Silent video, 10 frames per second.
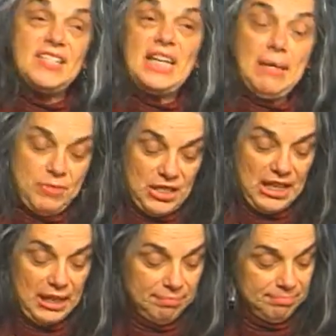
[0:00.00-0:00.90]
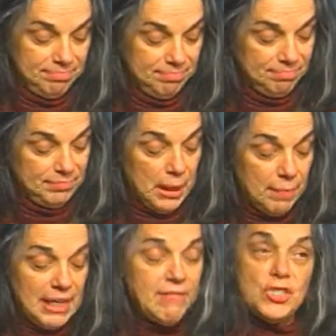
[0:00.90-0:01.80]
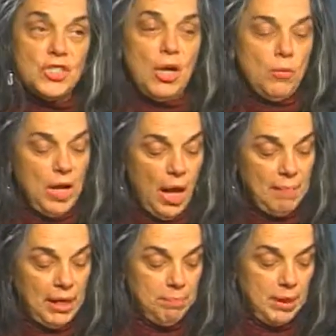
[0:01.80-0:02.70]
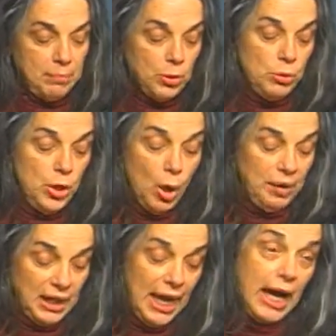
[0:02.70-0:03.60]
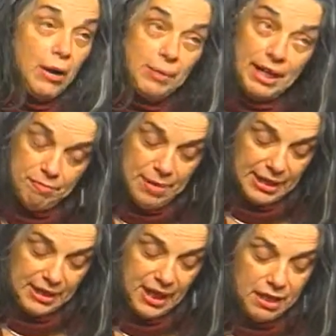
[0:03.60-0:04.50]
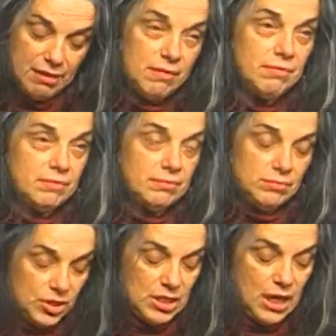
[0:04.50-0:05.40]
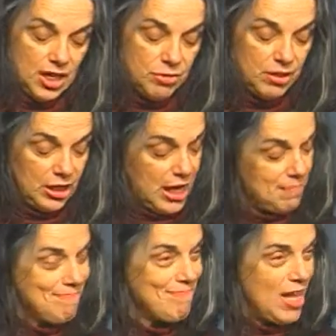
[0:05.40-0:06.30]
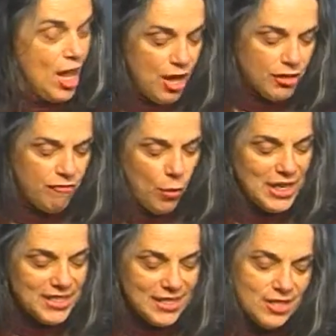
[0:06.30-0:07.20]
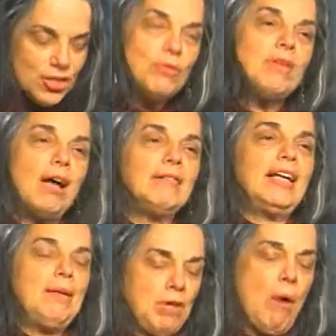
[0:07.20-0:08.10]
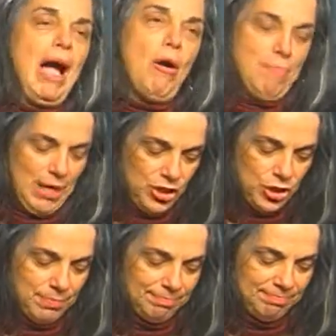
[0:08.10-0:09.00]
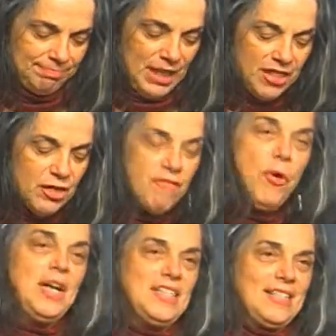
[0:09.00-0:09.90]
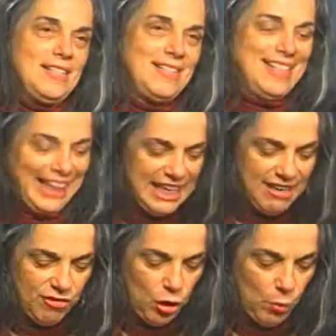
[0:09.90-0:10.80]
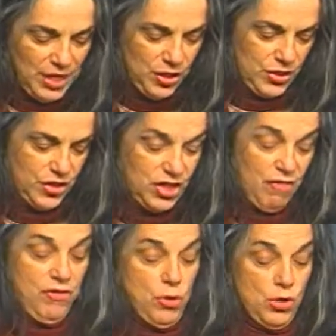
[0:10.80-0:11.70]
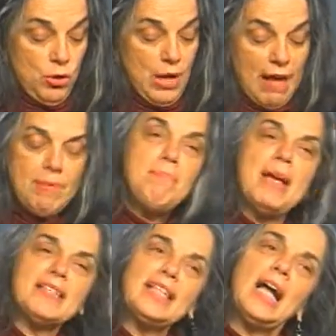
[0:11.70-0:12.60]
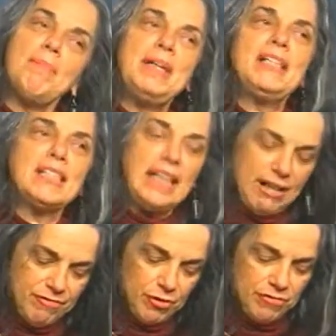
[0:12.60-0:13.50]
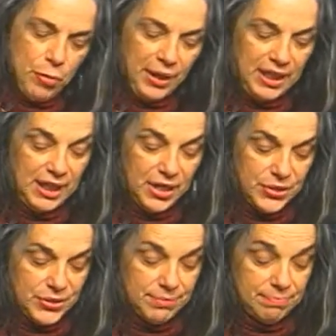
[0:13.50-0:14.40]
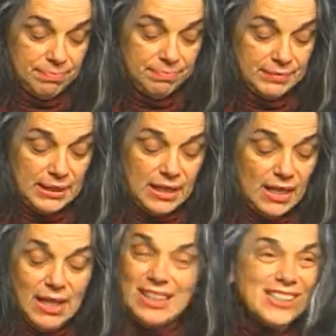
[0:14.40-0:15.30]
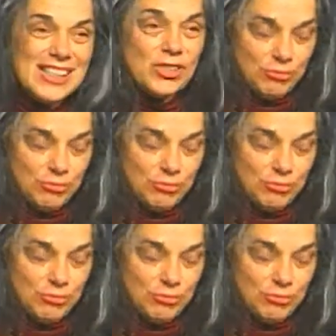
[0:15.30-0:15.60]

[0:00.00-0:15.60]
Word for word: same city. But even so, not many people who know me now have met Keith, which is not his real name. The voices do not let him go out much. The voices, the evil wizards, the voodoo, have been messing up his life for 40 years just